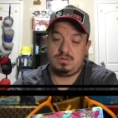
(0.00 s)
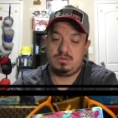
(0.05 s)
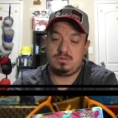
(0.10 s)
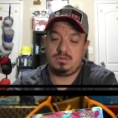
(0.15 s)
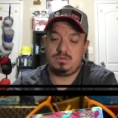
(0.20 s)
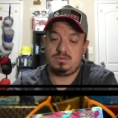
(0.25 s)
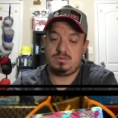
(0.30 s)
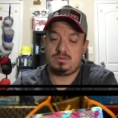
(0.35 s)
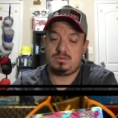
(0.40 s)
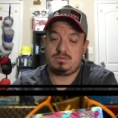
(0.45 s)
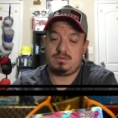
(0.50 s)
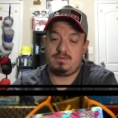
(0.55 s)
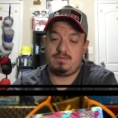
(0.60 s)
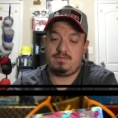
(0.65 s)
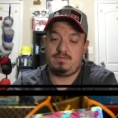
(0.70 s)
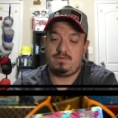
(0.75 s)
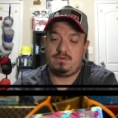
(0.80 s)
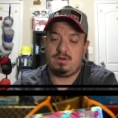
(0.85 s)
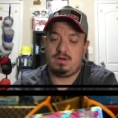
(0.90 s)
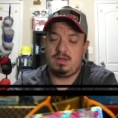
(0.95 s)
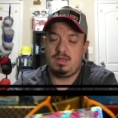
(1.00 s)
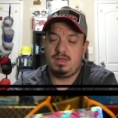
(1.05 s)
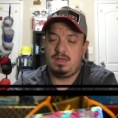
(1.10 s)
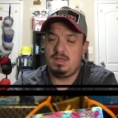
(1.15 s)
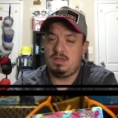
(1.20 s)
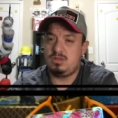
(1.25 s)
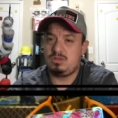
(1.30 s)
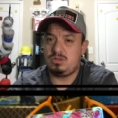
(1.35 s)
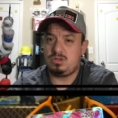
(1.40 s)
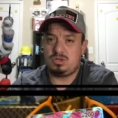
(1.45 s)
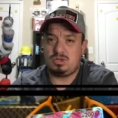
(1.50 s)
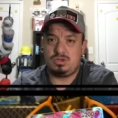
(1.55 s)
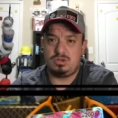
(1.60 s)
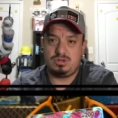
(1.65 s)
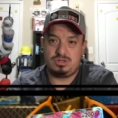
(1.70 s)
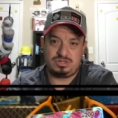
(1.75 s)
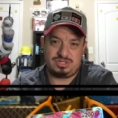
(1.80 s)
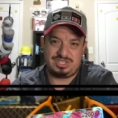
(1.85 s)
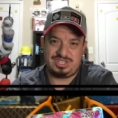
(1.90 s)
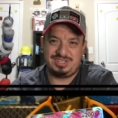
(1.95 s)
Two, three, four. Do
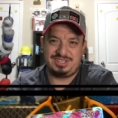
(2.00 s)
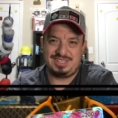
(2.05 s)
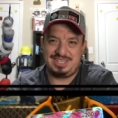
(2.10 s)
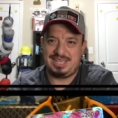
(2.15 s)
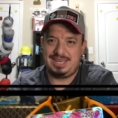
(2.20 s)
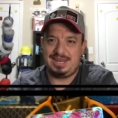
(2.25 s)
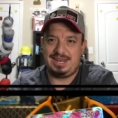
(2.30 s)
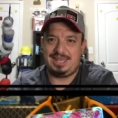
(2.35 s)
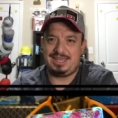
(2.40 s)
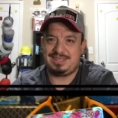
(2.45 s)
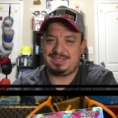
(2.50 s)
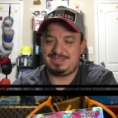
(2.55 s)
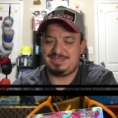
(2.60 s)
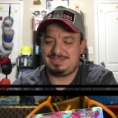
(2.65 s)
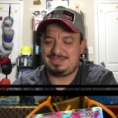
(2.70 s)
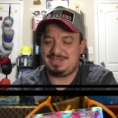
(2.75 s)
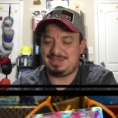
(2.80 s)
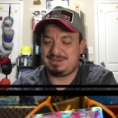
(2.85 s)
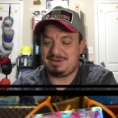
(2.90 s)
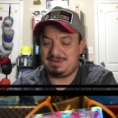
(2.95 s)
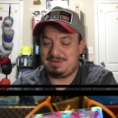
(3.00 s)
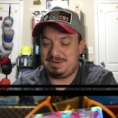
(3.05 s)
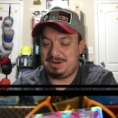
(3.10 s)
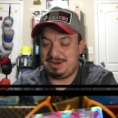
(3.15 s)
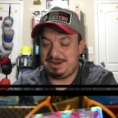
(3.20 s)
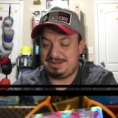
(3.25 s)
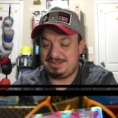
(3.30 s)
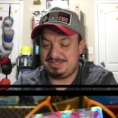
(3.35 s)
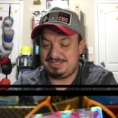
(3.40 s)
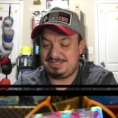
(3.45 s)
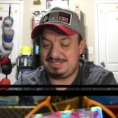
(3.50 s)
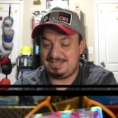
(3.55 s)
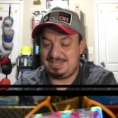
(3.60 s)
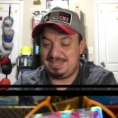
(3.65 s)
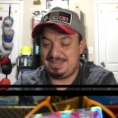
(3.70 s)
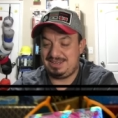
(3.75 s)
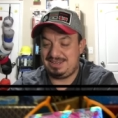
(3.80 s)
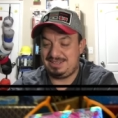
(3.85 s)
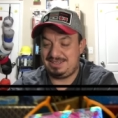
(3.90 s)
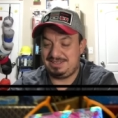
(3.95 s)
you still need like the secret rares
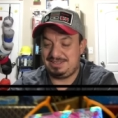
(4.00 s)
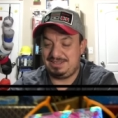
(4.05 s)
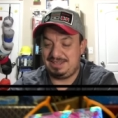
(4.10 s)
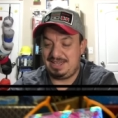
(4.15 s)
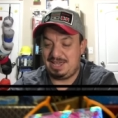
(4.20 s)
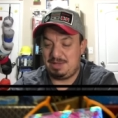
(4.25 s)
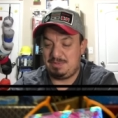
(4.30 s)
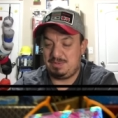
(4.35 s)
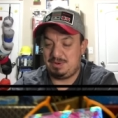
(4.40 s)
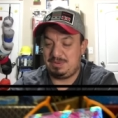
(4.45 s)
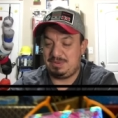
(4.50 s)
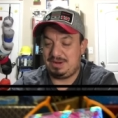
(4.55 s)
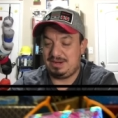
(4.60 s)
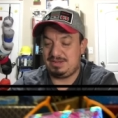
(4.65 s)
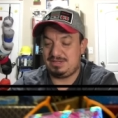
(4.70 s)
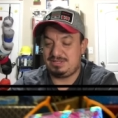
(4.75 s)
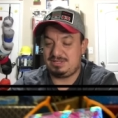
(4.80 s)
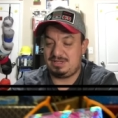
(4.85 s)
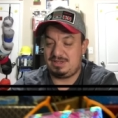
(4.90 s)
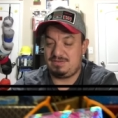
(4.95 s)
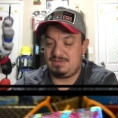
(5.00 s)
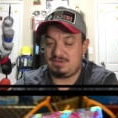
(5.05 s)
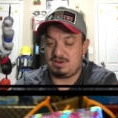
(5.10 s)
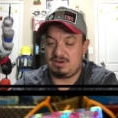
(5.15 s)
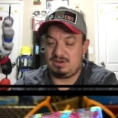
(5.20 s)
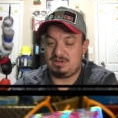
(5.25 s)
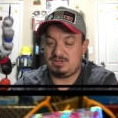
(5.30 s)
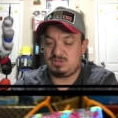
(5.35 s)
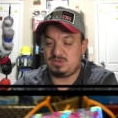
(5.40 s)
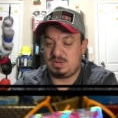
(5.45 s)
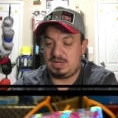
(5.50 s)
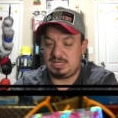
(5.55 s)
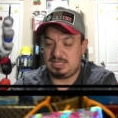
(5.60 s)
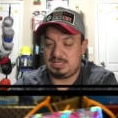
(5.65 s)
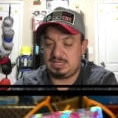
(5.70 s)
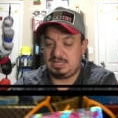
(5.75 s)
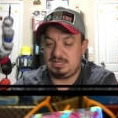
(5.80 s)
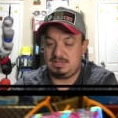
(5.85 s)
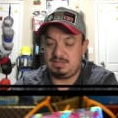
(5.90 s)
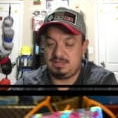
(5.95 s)
and the hyper rares of Guardians
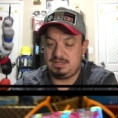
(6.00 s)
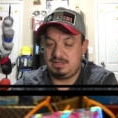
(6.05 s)
Rising?